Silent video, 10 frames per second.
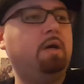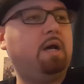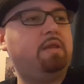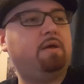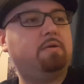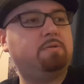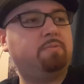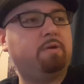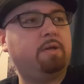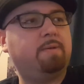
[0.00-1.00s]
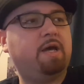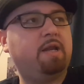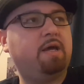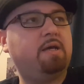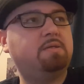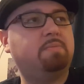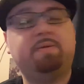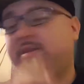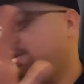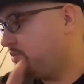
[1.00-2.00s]
I thought it was pretty badass.
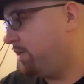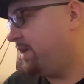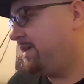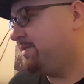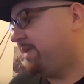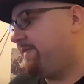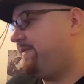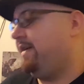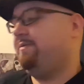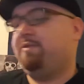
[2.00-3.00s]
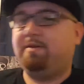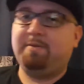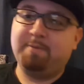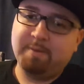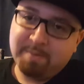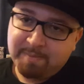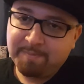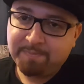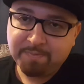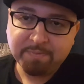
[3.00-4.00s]
But this one is my favorite
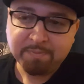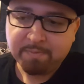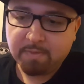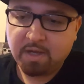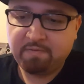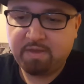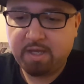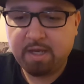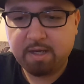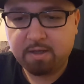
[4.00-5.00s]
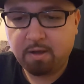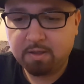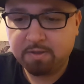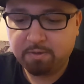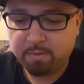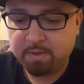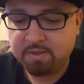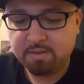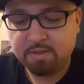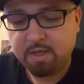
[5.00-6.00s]
of the uh, Call of Duty
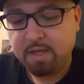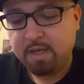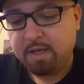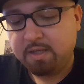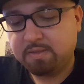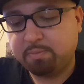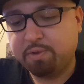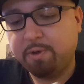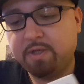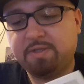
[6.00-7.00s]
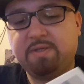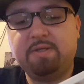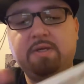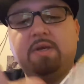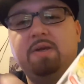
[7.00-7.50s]
ones. It's Brutus,